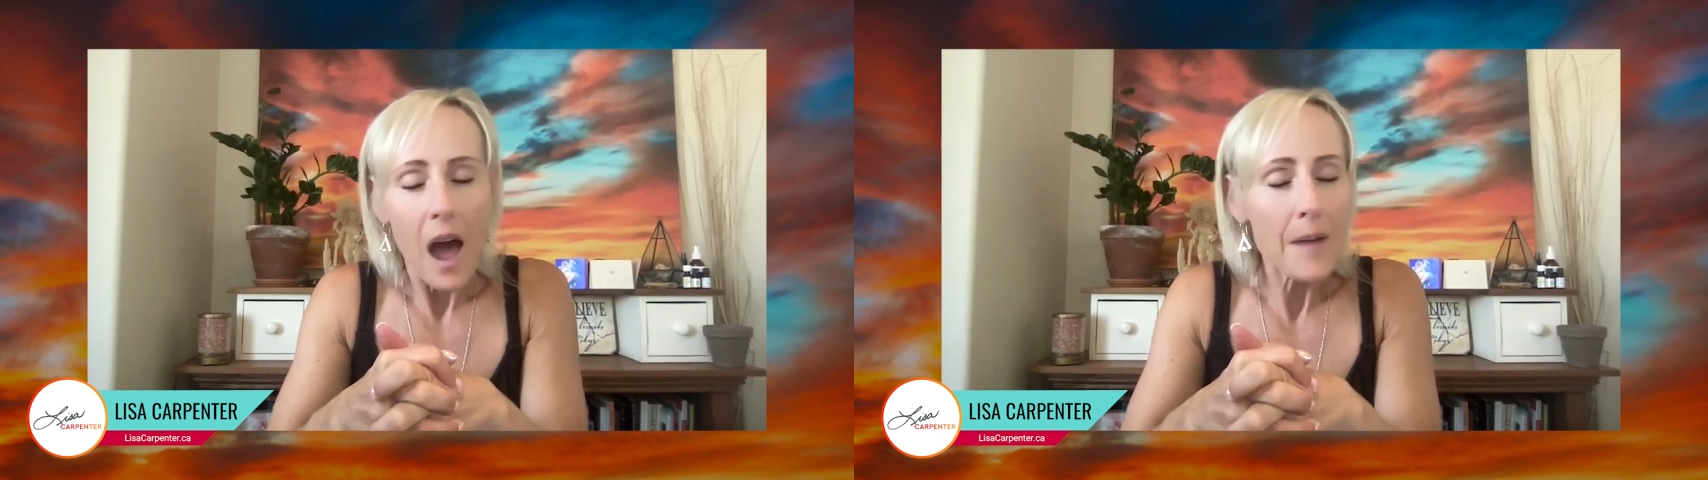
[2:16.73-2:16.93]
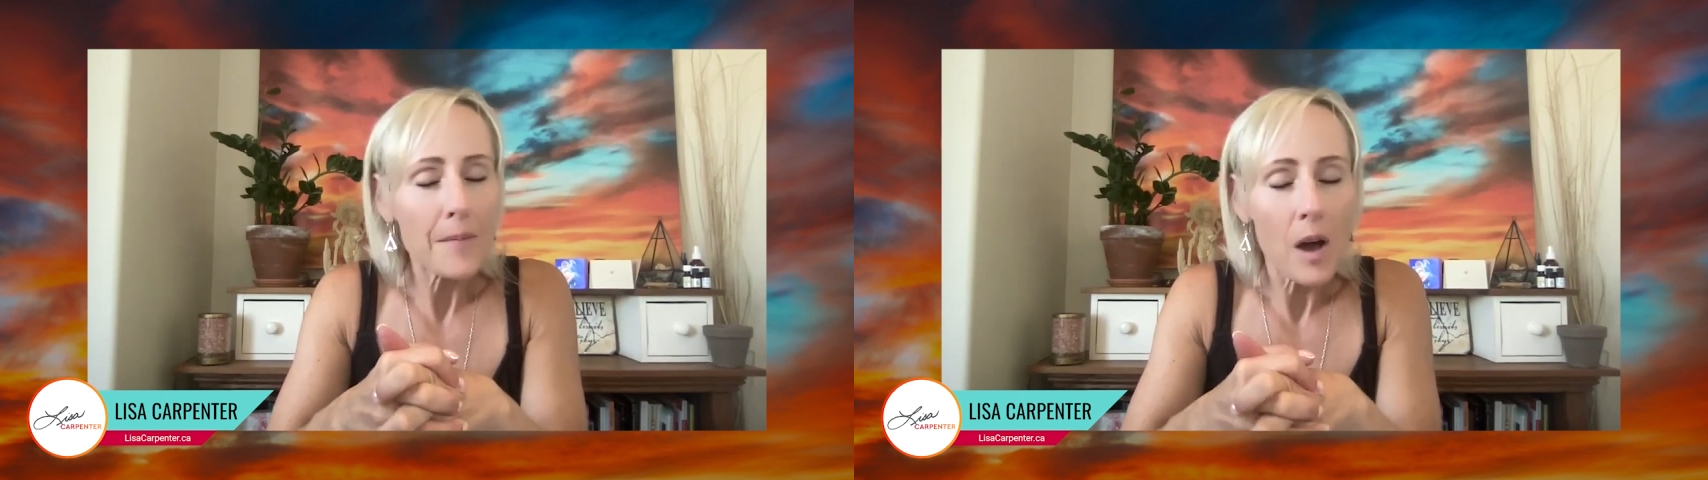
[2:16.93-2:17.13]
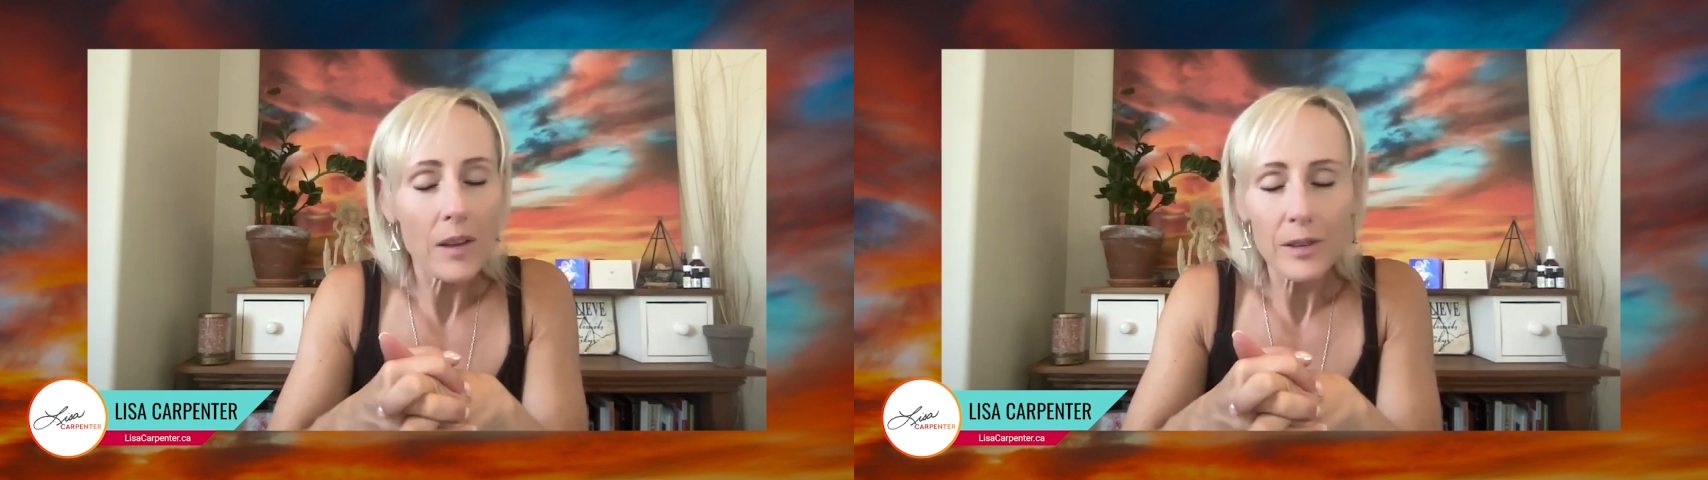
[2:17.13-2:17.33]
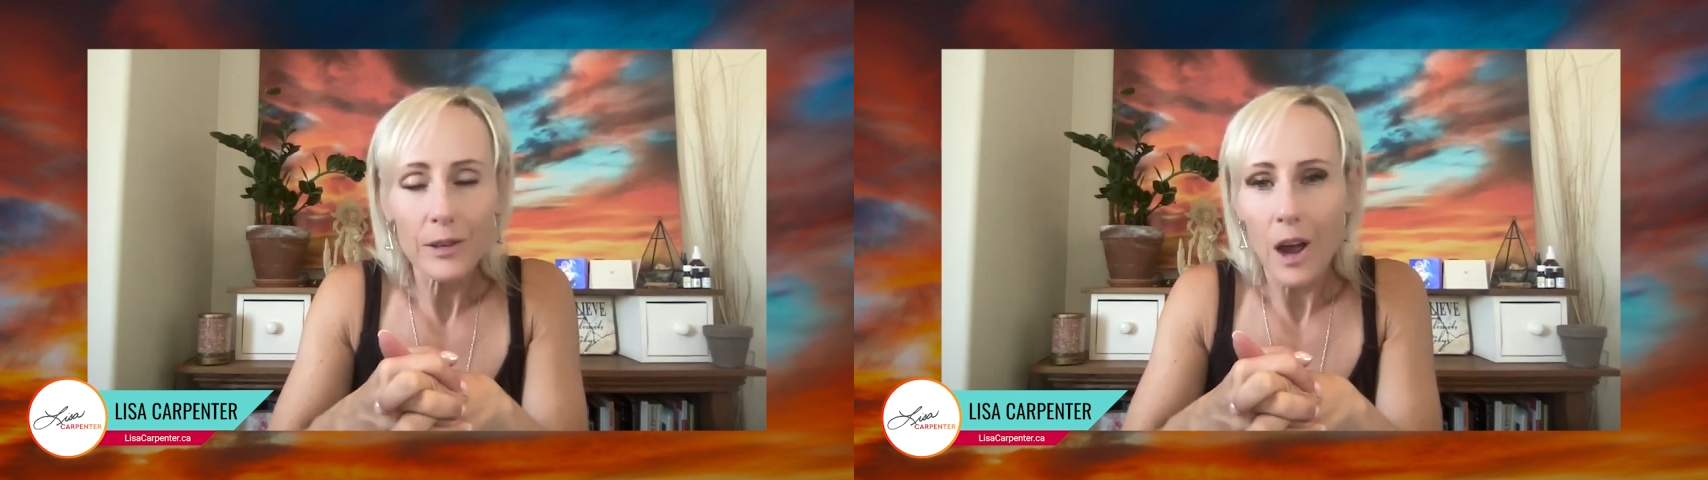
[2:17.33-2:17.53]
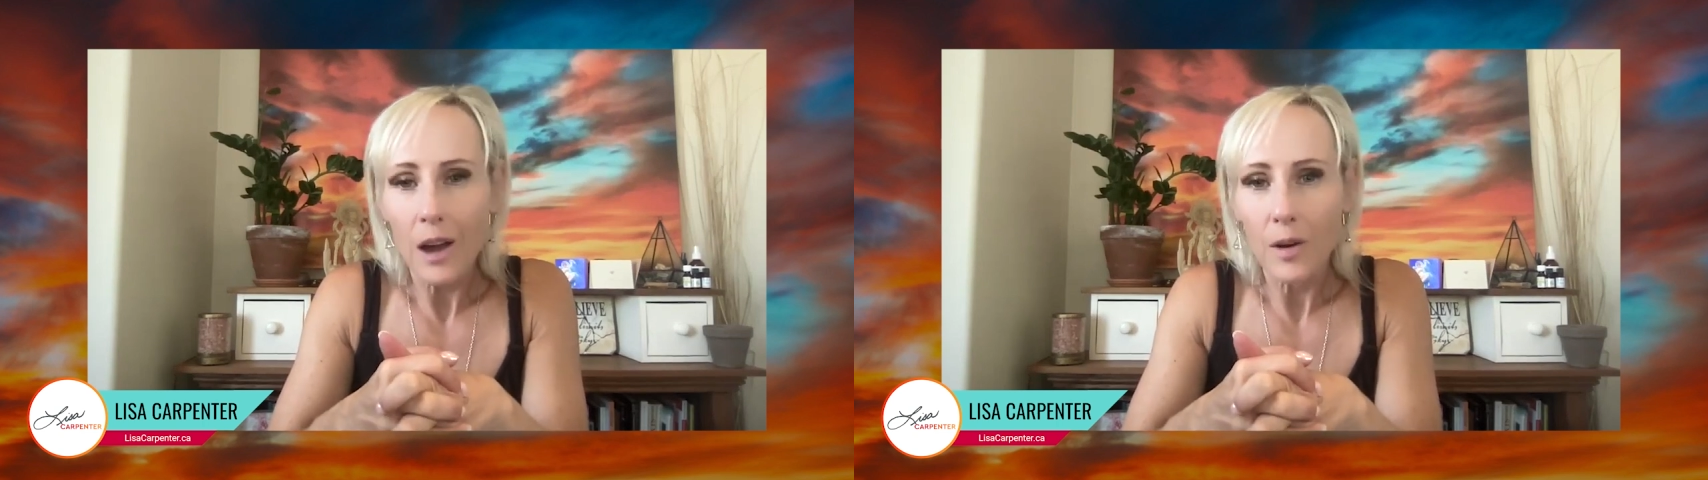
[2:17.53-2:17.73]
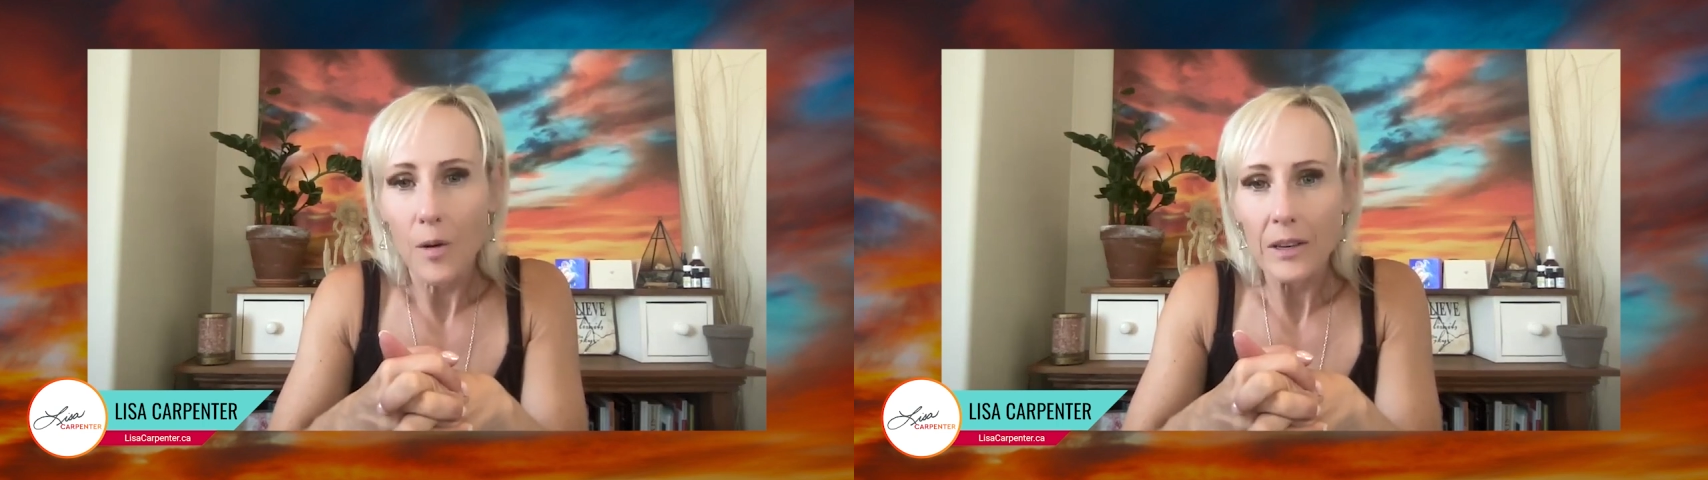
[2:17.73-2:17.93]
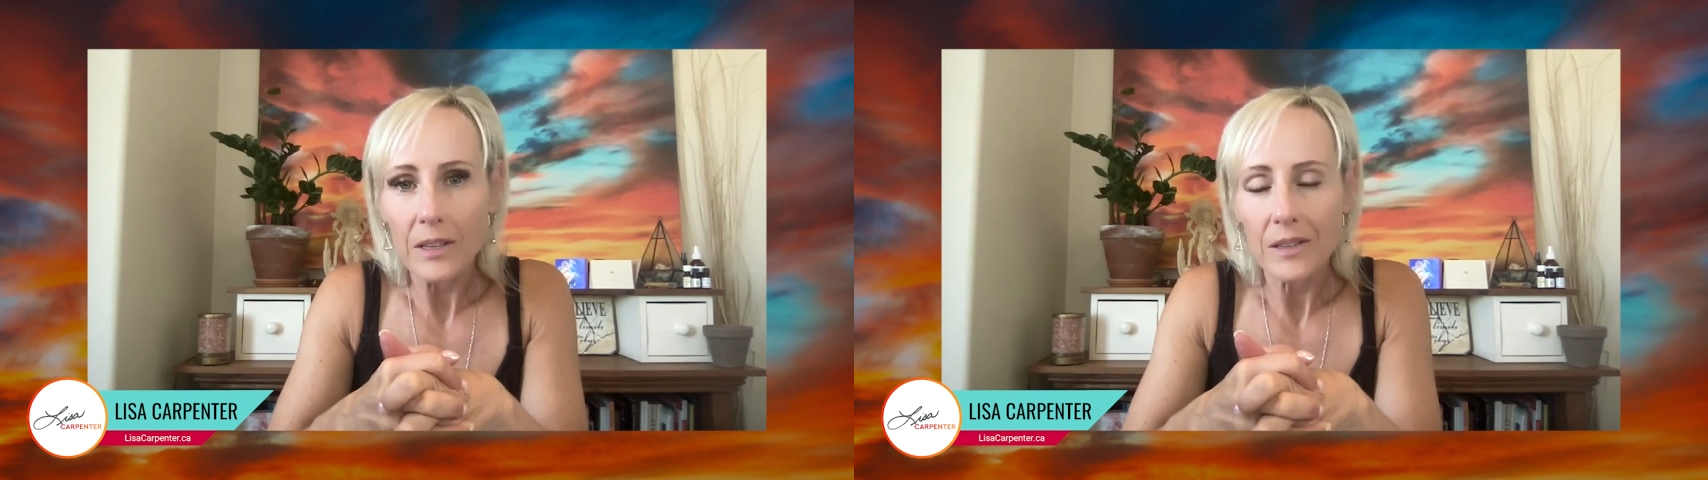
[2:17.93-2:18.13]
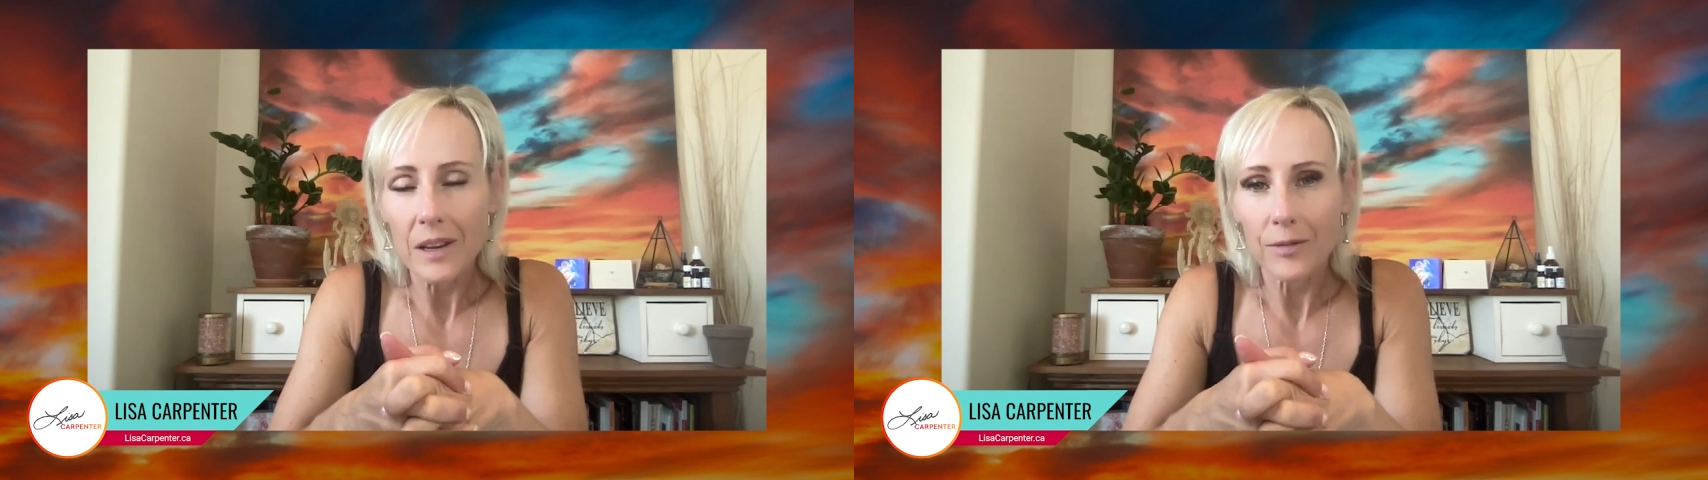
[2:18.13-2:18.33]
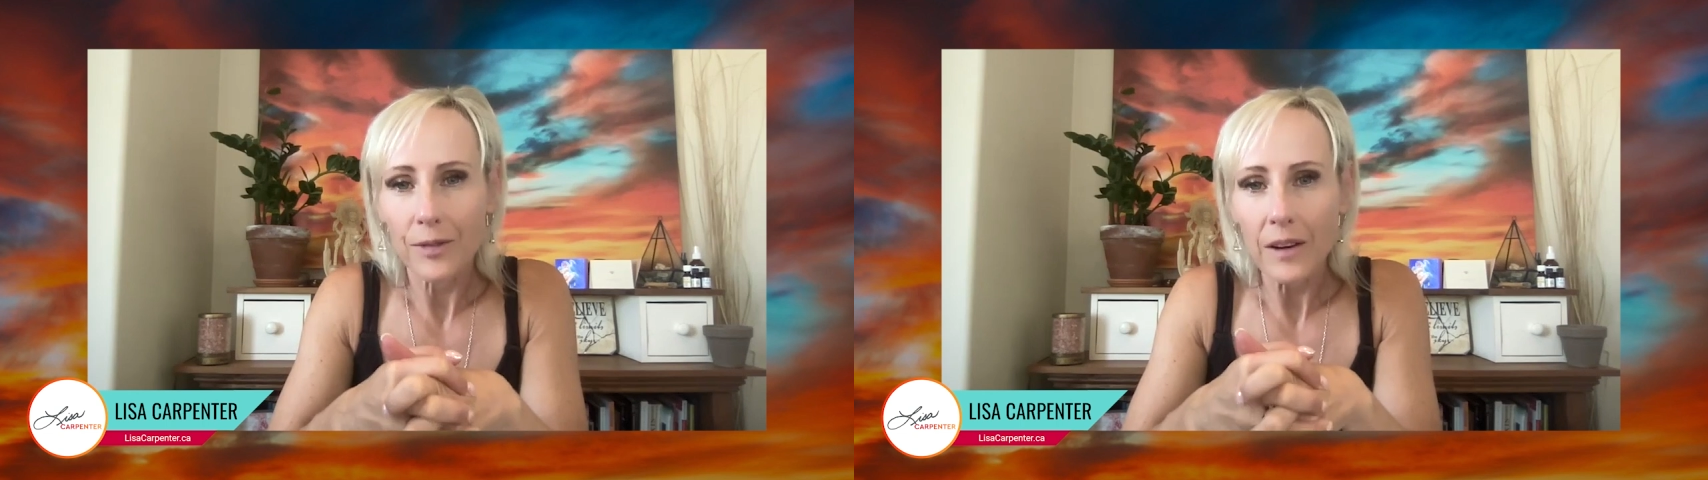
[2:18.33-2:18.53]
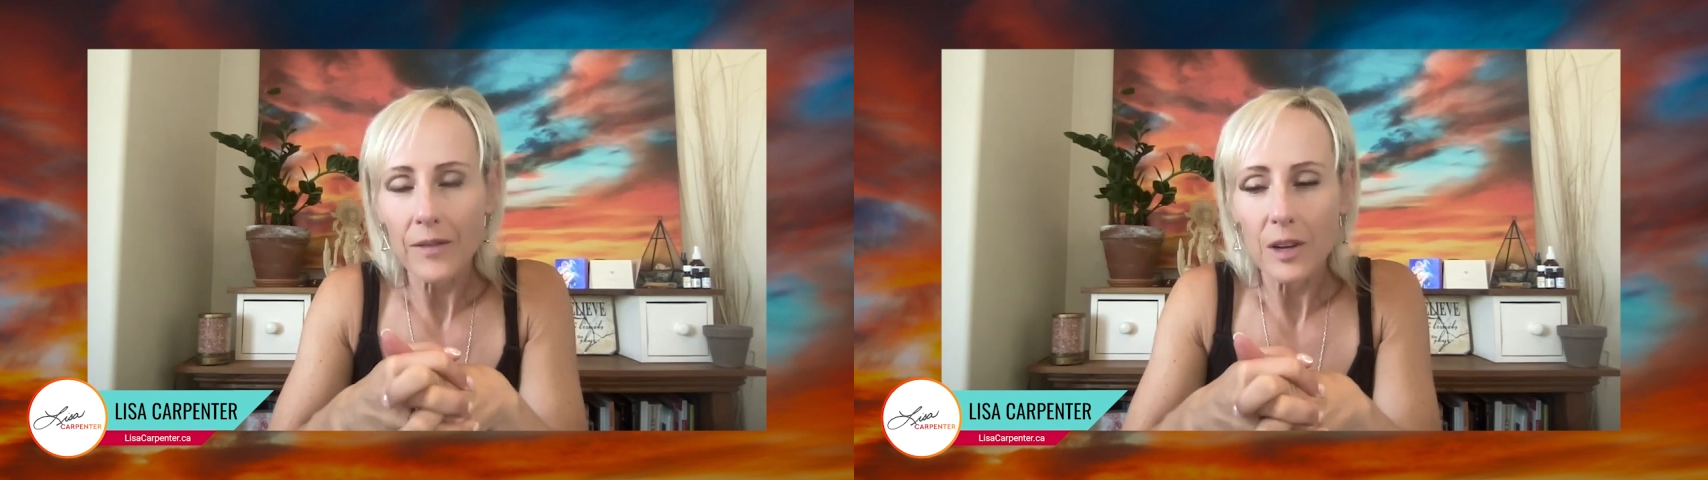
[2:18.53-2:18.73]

I'm also not going to sit in front of